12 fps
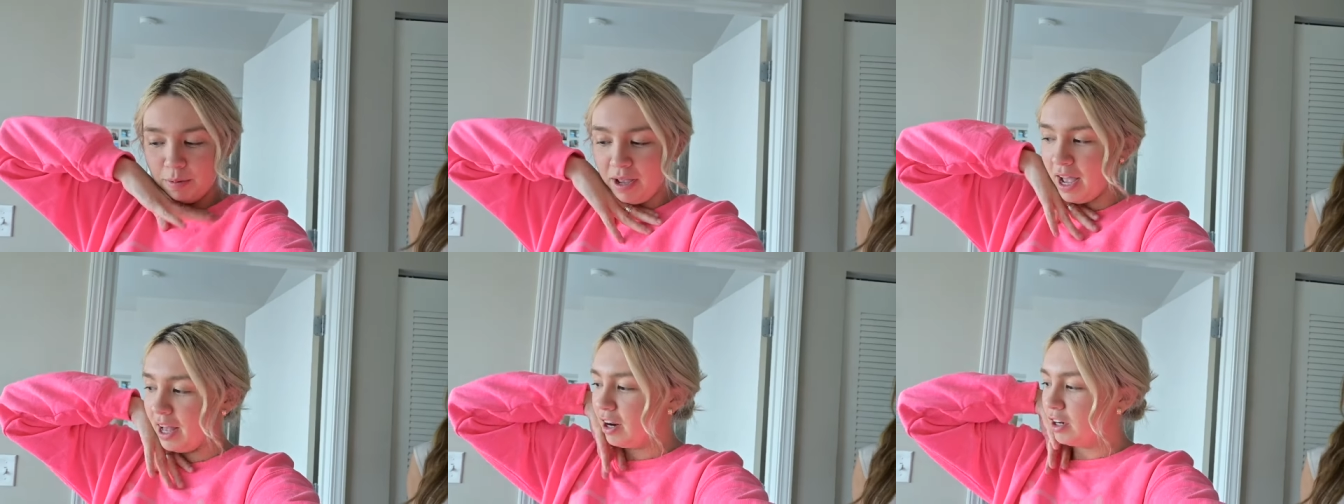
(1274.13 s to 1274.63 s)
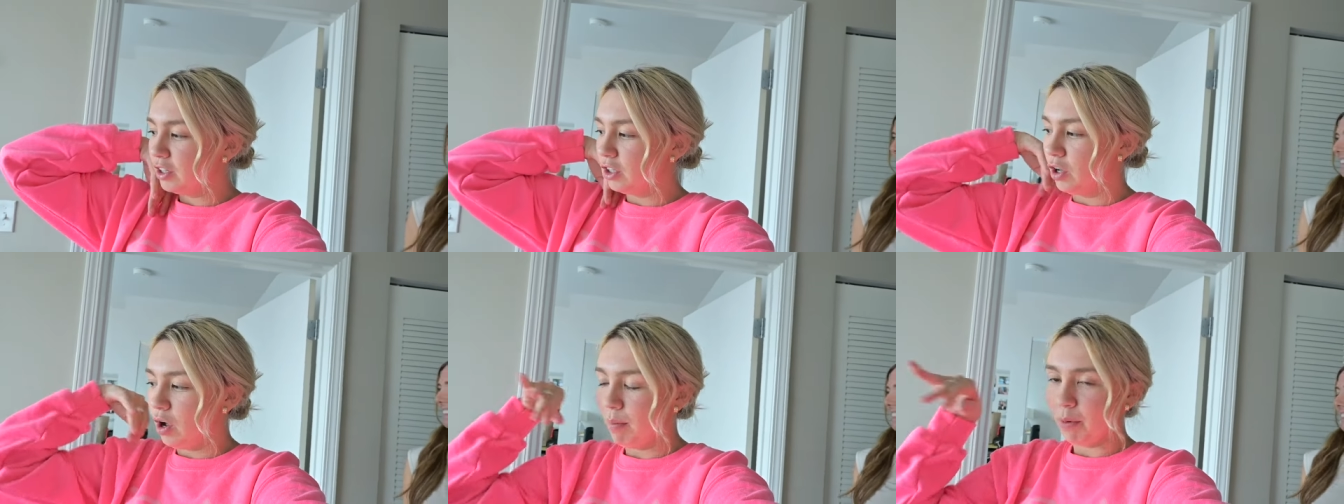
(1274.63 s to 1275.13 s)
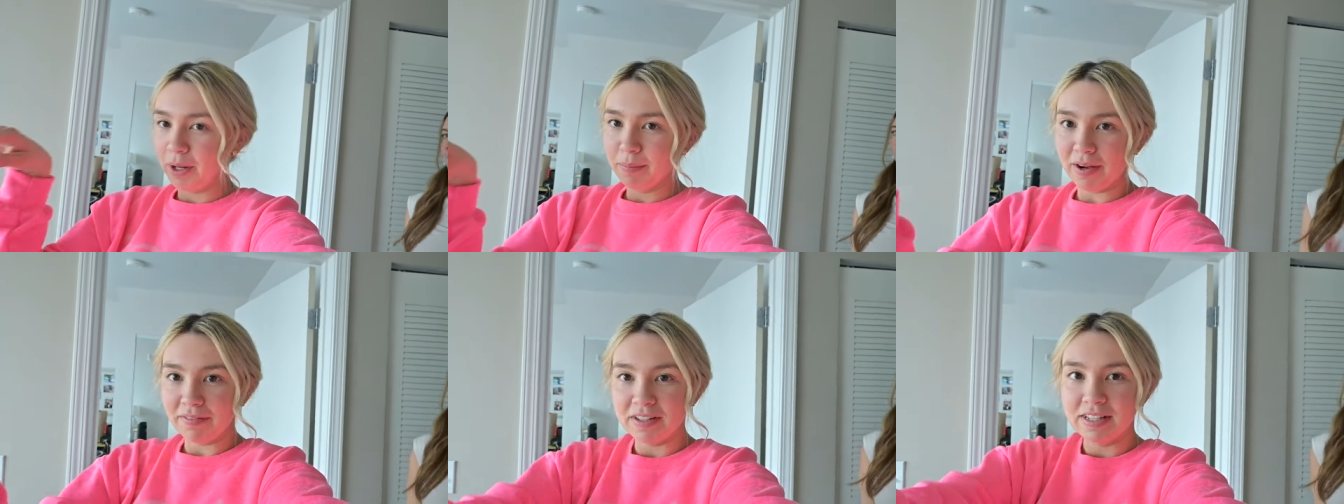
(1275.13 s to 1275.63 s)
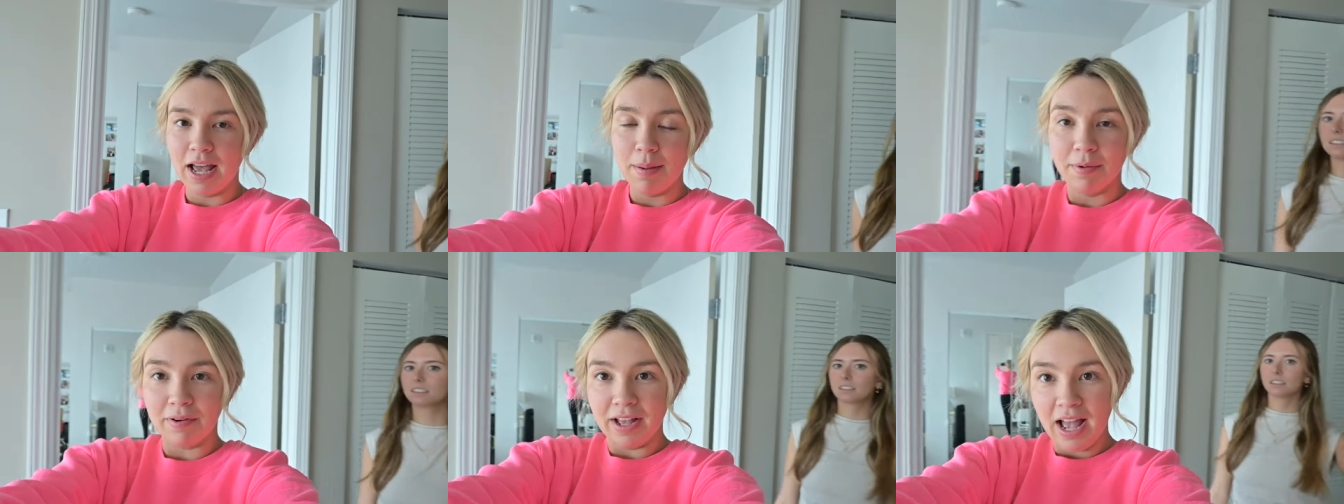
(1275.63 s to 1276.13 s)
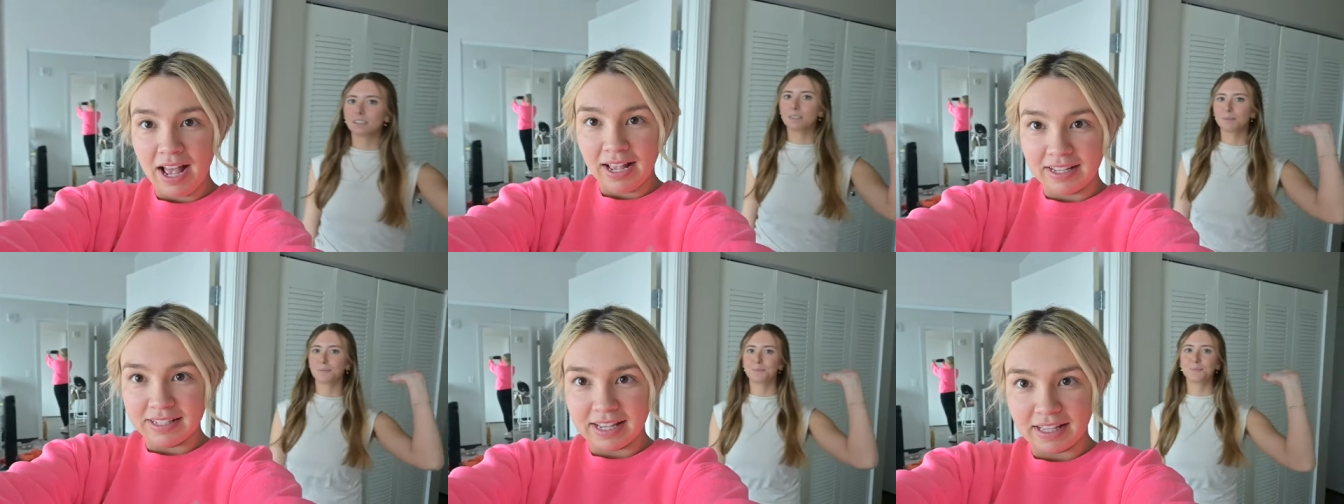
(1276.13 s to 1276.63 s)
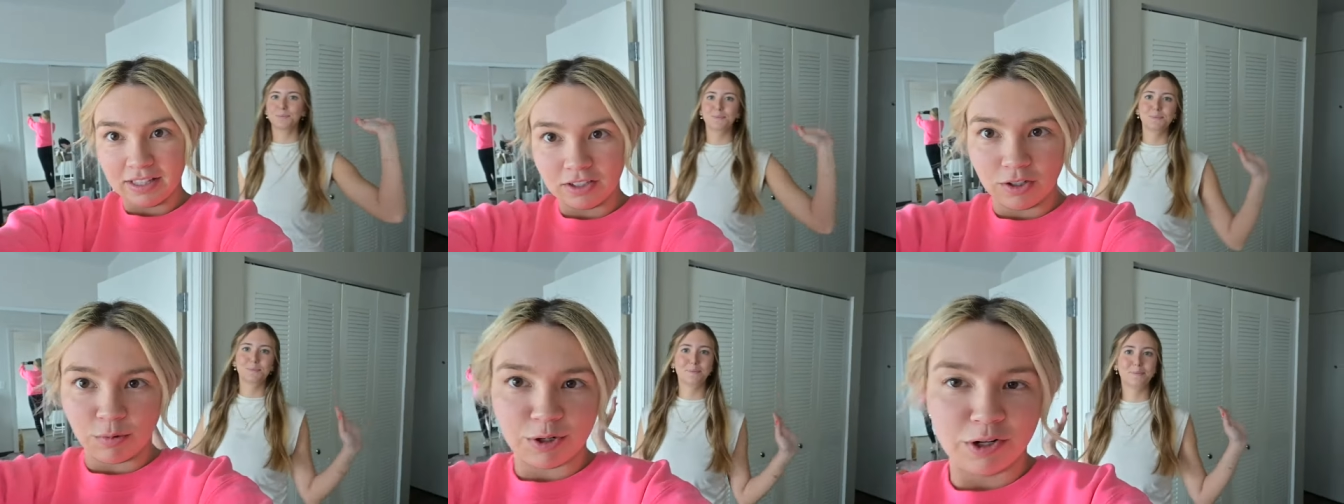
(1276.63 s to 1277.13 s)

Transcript: we had our little morning breakfast time. Maria has a little, what